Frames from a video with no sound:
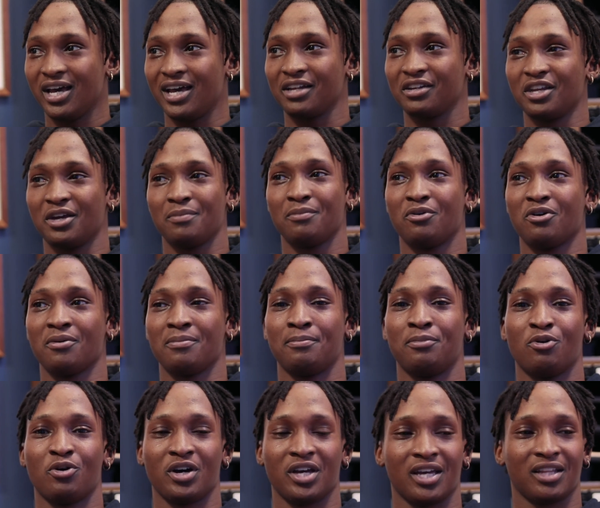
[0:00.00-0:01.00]
and get more
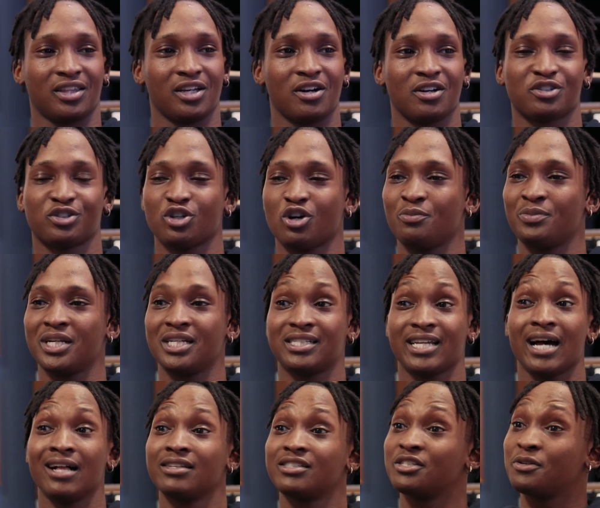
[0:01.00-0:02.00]
buoyant, there are so many
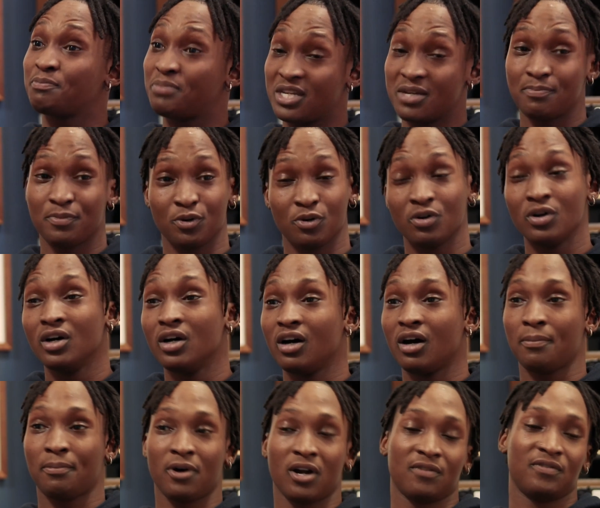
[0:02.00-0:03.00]
talented people
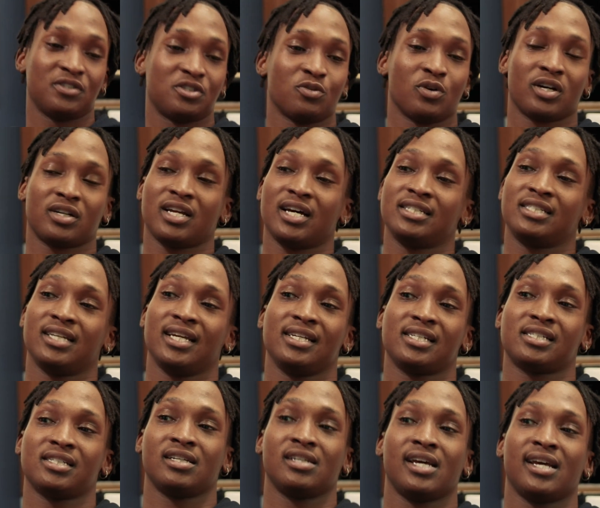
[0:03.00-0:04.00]
a part of this
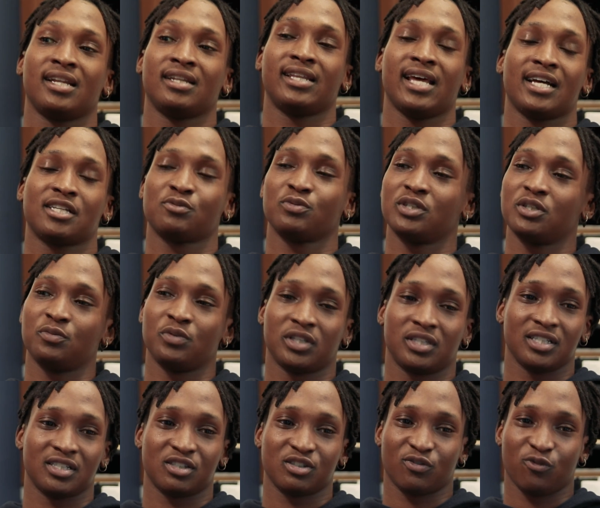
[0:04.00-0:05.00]
organization, and that's really what
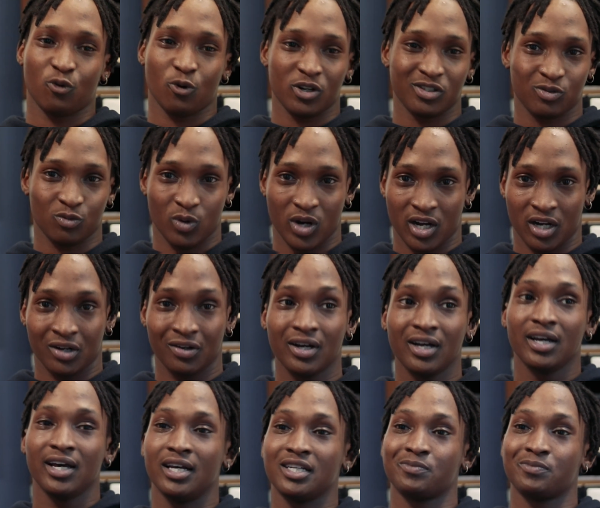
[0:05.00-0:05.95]
this is for as well.